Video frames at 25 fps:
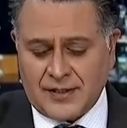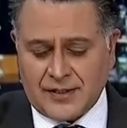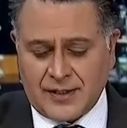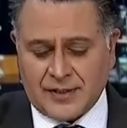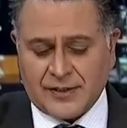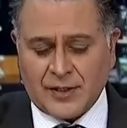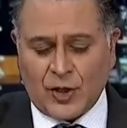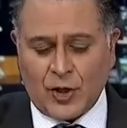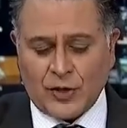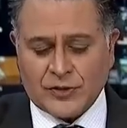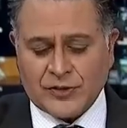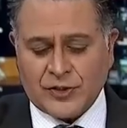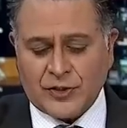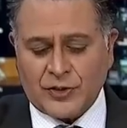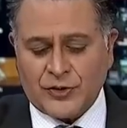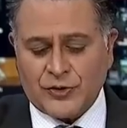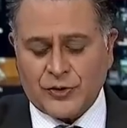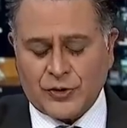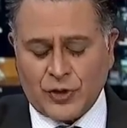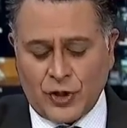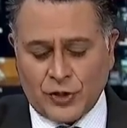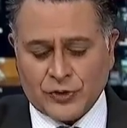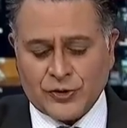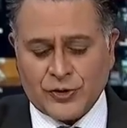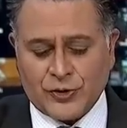that the Constitu
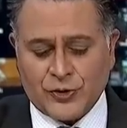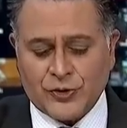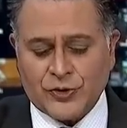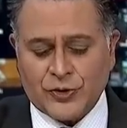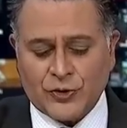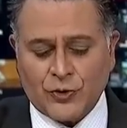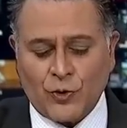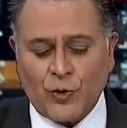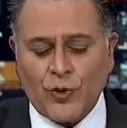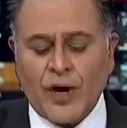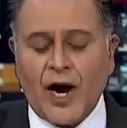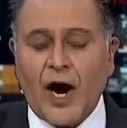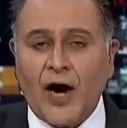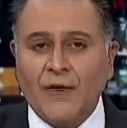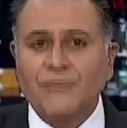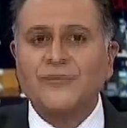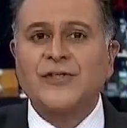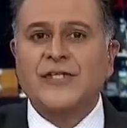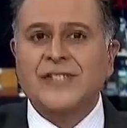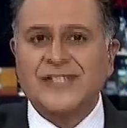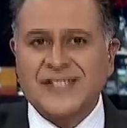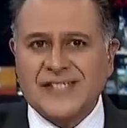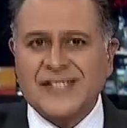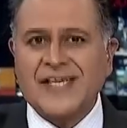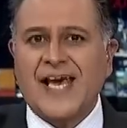Constitutional Court,
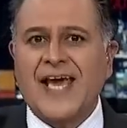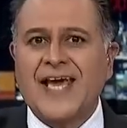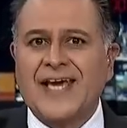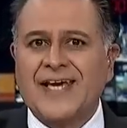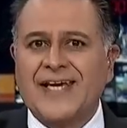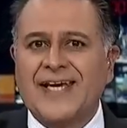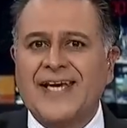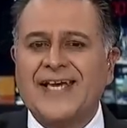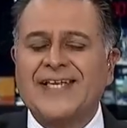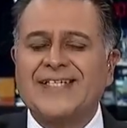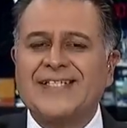after saying